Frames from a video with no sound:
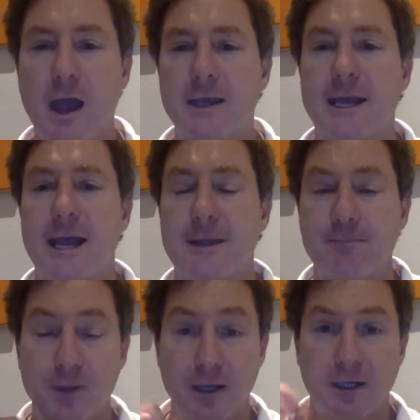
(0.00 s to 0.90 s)
Okay,
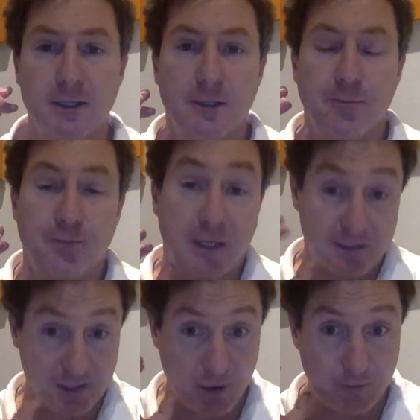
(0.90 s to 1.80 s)

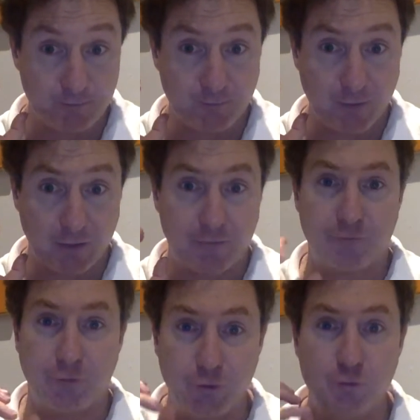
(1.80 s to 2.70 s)
so the
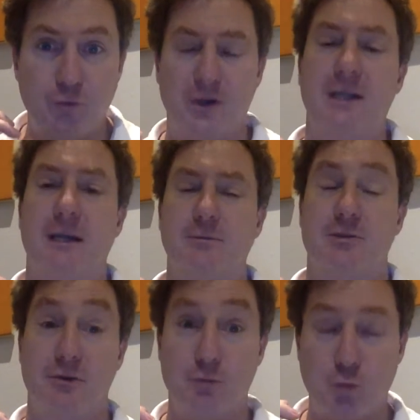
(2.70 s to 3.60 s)
fruit really comes
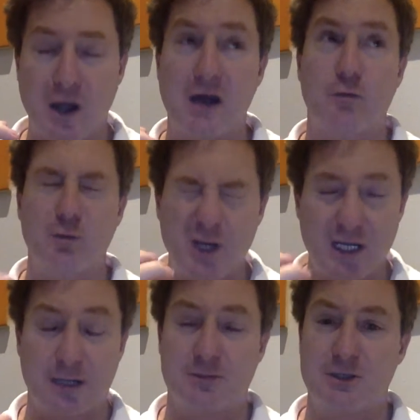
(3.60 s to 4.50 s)
through. Wow, really
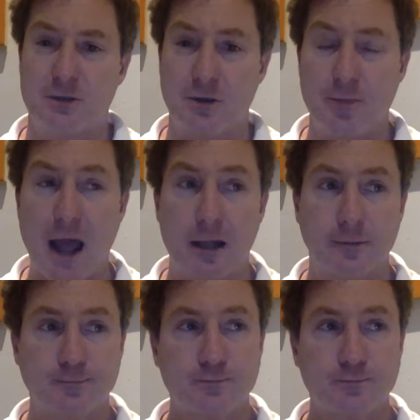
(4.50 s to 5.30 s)
comes through on the palate.